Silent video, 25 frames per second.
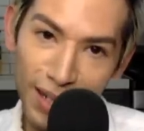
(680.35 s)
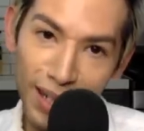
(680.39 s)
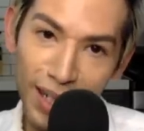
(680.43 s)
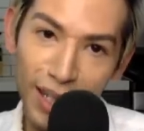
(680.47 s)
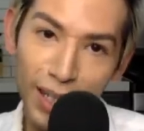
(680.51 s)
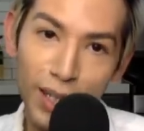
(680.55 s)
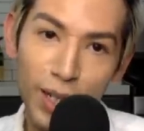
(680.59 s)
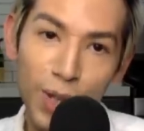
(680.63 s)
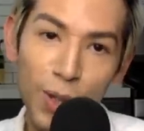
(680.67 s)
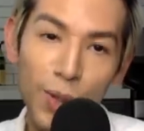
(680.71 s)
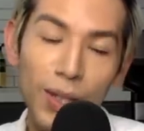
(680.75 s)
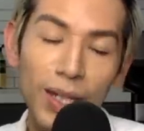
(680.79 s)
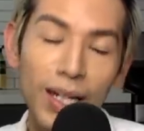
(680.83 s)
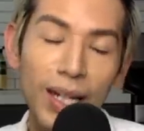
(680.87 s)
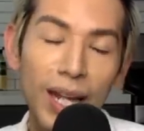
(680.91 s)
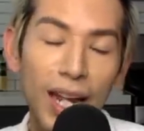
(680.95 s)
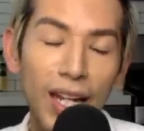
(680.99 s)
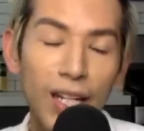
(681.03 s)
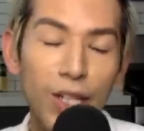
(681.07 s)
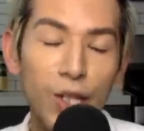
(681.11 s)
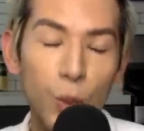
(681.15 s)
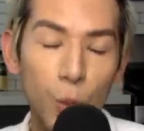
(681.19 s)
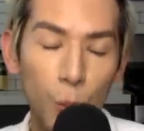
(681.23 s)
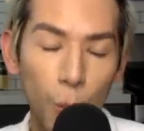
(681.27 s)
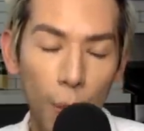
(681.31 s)
including
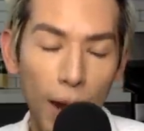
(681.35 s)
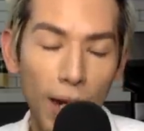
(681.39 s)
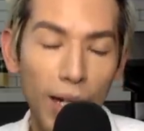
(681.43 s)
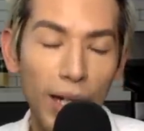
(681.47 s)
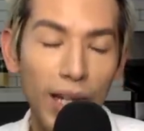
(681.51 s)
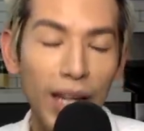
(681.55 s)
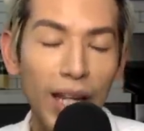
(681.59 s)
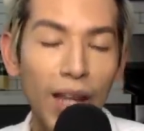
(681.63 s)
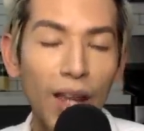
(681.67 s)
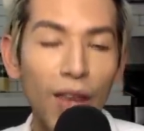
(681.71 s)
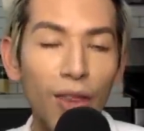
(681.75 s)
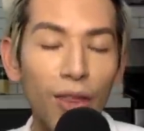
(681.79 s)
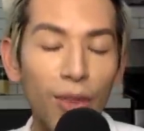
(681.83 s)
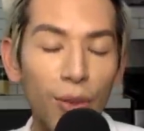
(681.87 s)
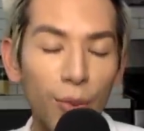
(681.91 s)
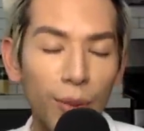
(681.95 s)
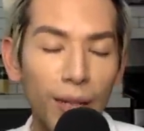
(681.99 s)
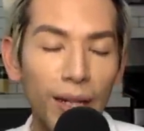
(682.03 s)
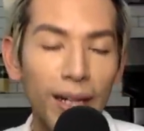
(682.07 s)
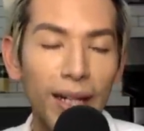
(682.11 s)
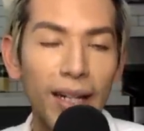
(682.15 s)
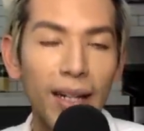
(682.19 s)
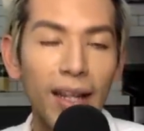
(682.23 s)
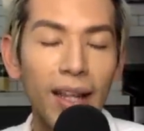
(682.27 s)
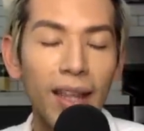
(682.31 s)
a
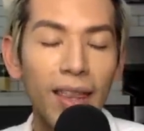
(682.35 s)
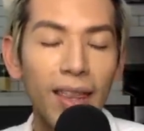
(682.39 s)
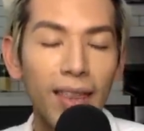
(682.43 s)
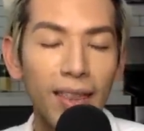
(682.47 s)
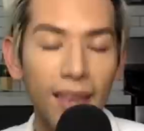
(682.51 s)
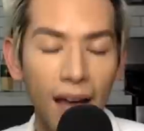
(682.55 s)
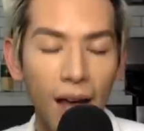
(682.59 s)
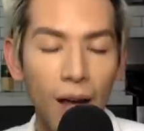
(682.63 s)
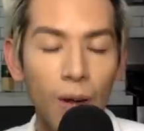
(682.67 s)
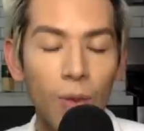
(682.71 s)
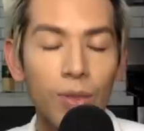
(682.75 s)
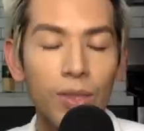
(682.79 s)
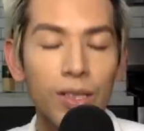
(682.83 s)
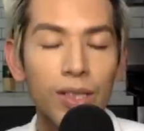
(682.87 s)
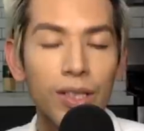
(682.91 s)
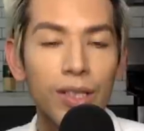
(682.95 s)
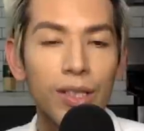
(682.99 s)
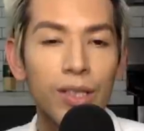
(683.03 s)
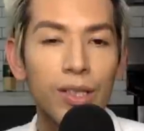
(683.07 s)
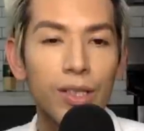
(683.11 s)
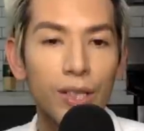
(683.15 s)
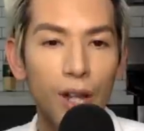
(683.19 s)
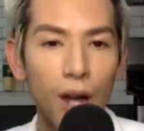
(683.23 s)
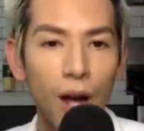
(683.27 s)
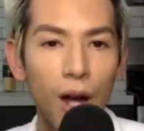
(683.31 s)

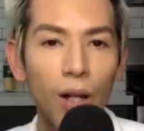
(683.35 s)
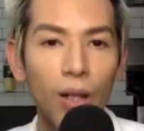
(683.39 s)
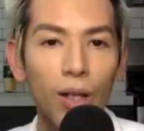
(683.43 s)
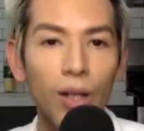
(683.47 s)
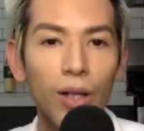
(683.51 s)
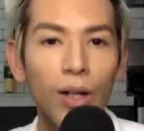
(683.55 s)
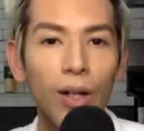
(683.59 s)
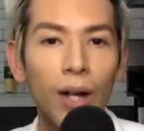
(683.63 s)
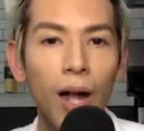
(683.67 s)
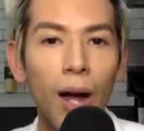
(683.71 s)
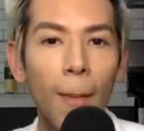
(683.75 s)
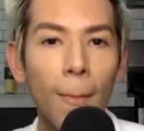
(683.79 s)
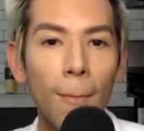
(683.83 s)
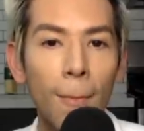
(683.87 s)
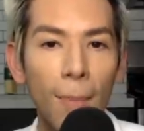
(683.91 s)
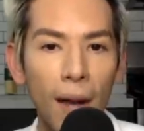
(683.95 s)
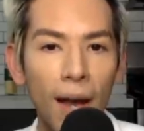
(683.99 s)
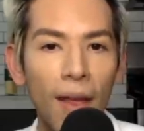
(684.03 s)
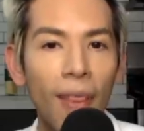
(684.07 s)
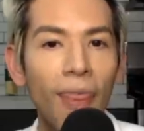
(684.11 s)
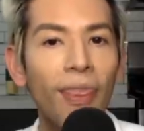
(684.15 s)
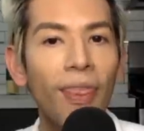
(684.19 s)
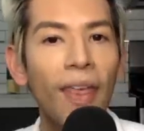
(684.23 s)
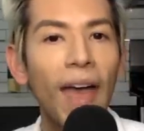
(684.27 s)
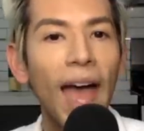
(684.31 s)
$23,000 a
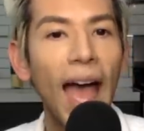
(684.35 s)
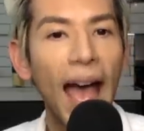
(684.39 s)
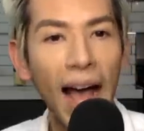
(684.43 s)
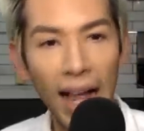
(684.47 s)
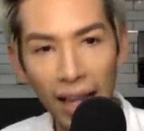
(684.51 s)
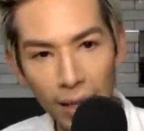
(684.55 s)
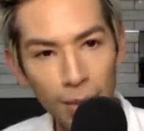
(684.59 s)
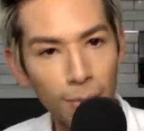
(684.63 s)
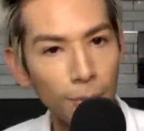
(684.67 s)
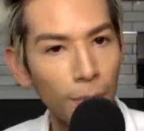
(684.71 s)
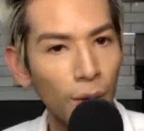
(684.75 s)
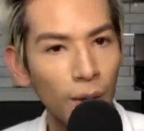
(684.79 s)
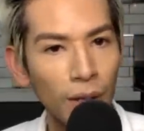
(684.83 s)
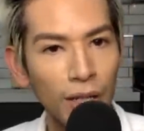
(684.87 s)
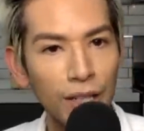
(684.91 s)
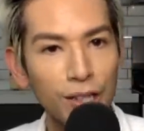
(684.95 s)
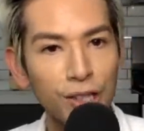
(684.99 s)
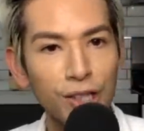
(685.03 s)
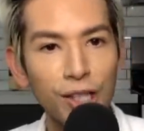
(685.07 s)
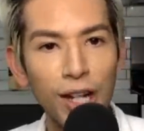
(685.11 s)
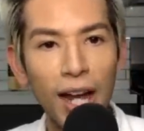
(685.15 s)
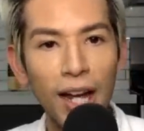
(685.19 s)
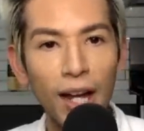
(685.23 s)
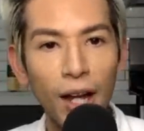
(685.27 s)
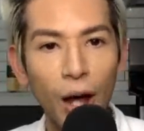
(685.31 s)
month alimony
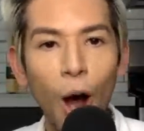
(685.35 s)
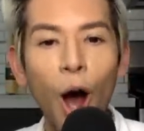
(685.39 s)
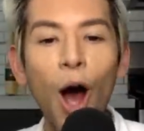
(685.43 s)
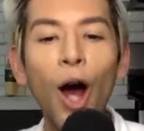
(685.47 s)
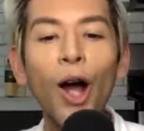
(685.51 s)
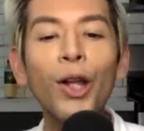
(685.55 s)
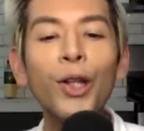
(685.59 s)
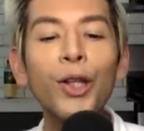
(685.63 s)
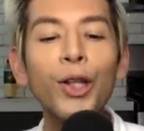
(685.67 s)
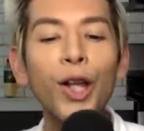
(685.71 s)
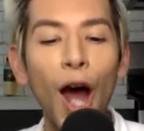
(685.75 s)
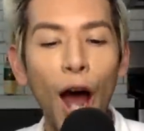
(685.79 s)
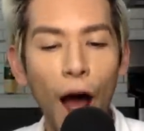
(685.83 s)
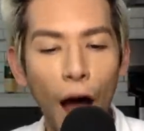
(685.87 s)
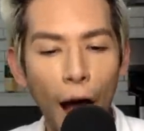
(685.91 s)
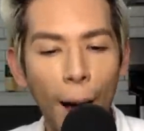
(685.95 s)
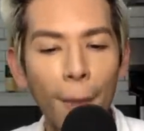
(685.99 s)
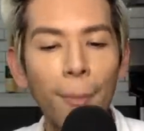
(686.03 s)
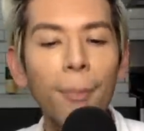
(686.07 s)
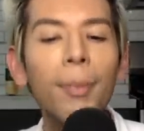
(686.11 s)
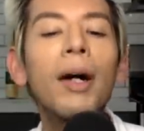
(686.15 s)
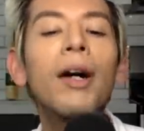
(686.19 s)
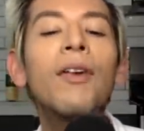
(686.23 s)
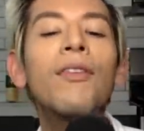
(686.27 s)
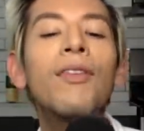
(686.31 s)
check on
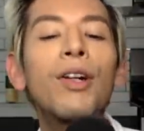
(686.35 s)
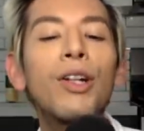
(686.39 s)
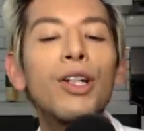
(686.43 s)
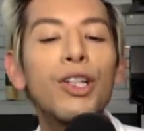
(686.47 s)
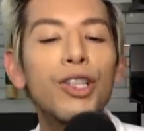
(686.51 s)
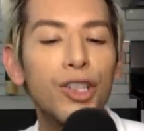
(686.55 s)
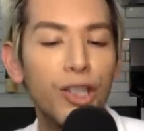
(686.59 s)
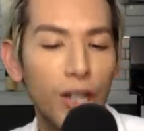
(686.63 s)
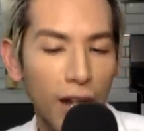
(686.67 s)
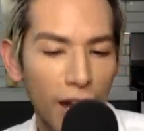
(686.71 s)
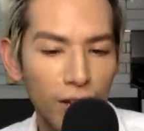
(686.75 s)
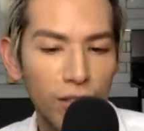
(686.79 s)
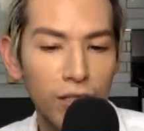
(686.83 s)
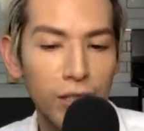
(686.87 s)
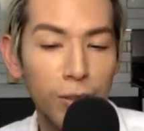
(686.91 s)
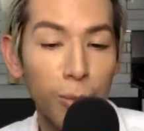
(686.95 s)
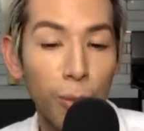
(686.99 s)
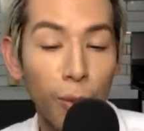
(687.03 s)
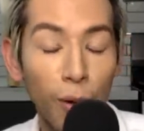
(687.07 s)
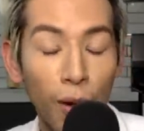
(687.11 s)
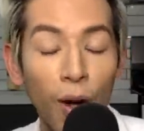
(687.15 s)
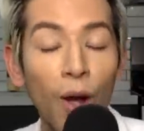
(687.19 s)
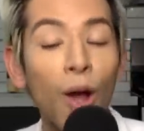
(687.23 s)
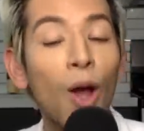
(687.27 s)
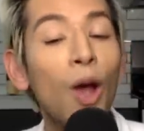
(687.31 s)
top of her child
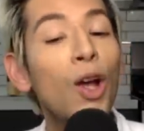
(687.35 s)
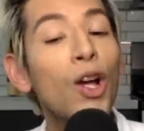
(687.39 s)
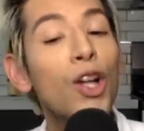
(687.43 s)
support.